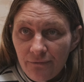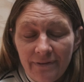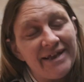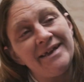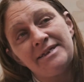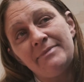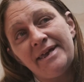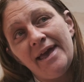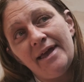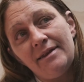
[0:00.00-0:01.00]
And they kicked him
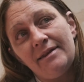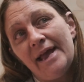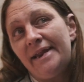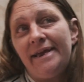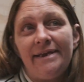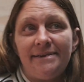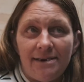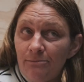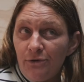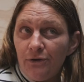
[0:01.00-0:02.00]
again and he
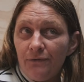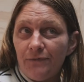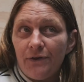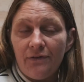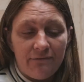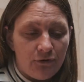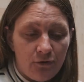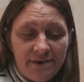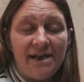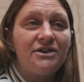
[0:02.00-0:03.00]
didn't move. So they've
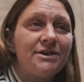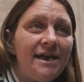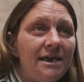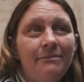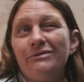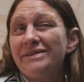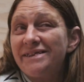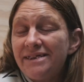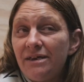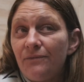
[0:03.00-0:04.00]
gone down to shake him. He was
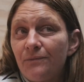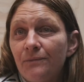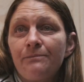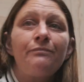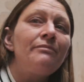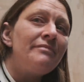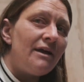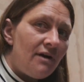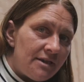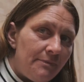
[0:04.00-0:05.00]
stiff. They
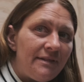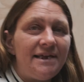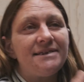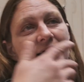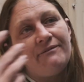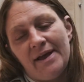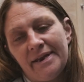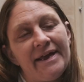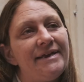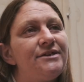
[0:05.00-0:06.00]
rang the police. They found
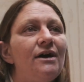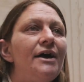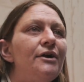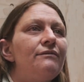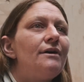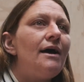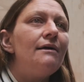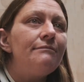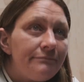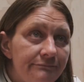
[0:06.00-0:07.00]
out he'd died overnight.
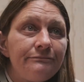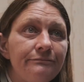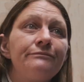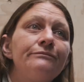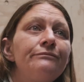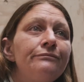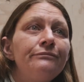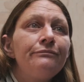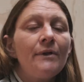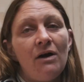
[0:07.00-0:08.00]

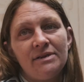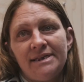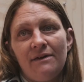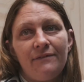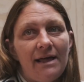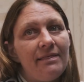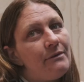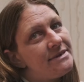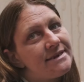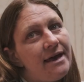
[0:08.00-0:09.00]
I was there for that. That
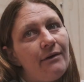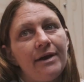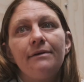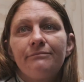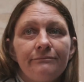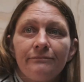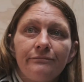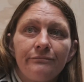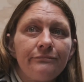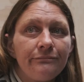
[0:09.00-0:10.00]
was scary.
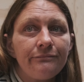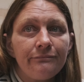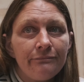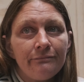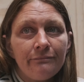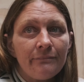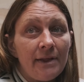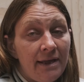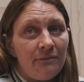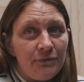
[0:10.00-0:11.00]

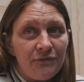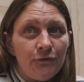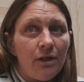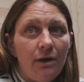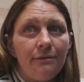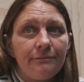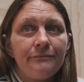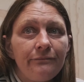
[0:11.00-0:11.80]
Yeah, it was full on.